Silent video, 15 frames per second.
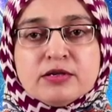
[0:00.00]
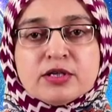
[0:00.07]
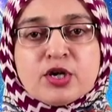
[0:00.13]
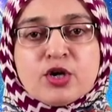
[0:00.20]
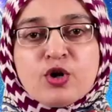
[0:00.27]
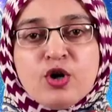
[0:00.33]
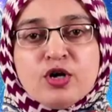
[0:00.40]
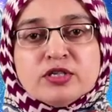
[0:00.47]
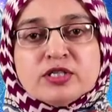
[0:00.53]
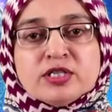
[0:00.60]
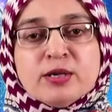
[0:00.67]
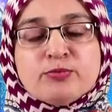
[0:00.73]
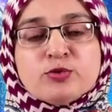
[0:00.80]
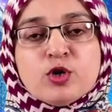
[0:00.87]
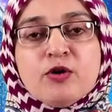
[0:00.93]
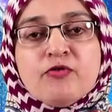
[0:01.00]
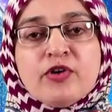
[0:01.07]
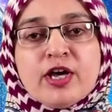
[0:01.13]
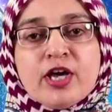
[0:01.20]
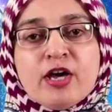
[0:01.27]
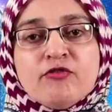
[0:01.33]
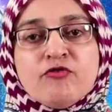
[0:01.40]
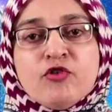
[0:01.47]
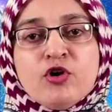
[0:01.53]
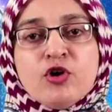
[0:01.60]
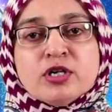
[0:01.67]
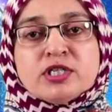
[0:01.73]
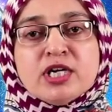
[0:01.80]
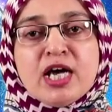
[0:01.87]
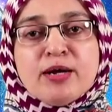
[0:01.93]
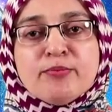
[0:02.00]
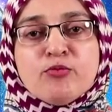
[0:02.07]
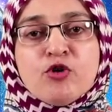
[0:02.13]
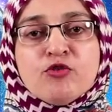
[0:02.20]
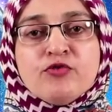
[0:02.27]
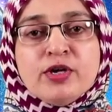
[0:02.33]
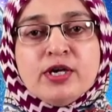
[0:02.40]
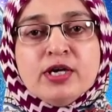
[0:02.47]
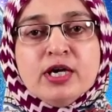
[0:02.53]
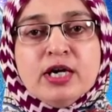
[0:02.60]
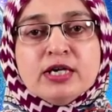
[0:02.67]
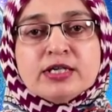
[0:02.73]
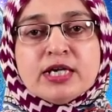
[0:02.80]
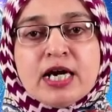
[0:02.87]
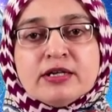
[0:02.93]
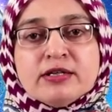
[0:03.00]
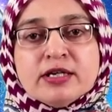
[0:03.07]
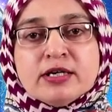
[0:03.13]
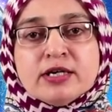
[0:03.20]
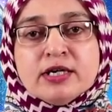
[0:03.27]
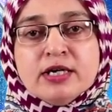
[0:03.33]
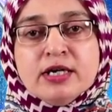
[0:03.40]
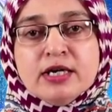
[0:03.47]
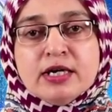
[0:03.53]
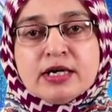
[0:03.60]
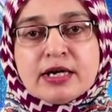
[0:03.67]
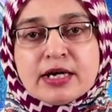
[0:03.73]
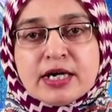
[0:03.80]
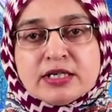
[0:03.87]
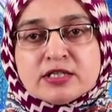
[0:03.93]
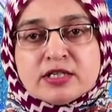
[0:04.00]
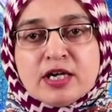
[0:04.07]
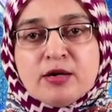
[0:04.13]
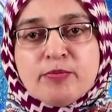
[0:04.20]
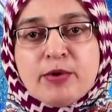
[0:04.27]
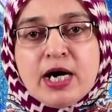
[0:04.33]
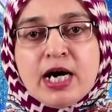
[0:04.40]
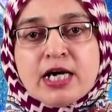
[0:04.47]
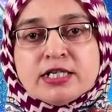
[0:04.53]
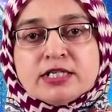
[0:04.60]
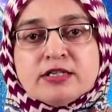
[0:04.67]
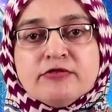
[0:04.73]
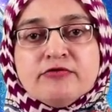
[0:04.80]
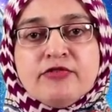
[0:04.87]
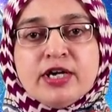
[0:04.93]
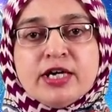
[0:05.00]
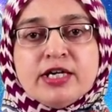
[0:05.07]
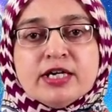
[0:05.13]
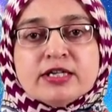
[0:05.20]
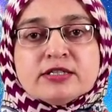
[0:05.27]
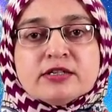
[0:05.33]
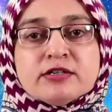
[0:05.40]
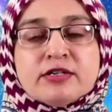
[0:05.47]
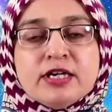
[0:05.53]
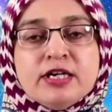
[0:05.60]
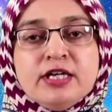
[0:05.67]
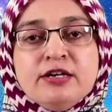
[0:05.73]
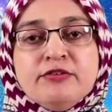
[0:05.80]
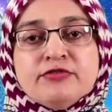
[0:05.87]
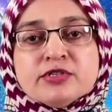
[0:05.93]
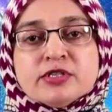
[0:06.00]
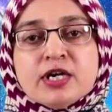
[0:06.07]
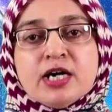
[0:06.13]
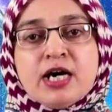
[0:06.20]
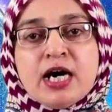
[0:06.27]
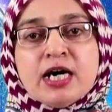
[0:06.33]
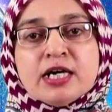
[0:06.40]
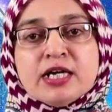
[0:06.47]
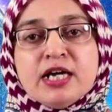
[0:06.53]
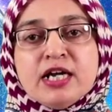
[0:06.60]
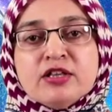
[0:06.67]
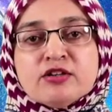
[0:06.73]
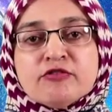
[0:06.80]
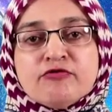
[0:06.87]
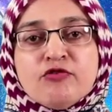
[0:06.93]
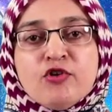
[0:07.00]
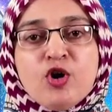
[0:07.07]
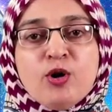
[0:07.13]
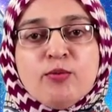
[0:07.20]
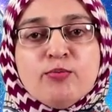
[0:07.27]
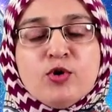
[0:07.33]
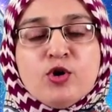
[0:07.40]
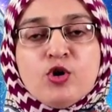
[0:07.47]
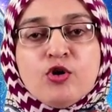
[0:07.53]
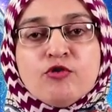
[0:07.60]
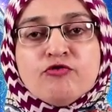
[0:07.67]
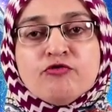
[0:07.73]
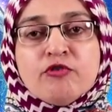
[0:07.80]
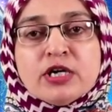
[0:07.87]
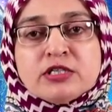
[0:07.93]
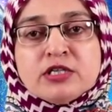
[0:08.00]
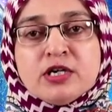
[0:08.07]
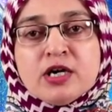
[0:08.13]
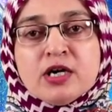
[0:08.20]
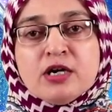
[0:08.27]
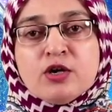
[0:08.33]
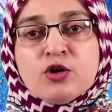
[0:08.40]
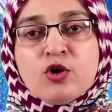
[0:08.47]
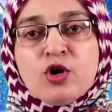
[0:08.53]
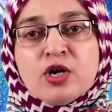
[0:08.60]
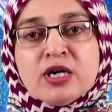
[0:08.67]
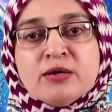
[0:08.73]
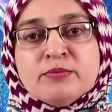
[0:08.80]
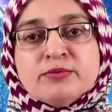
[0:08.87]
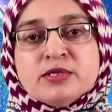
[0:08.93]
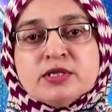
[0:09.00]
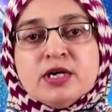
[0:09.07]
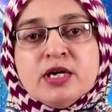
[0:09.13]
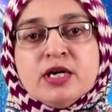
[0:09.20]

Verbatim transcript: the concept of Hayford and Bowie that the crustal parts various reliefs are in the form of vertical columns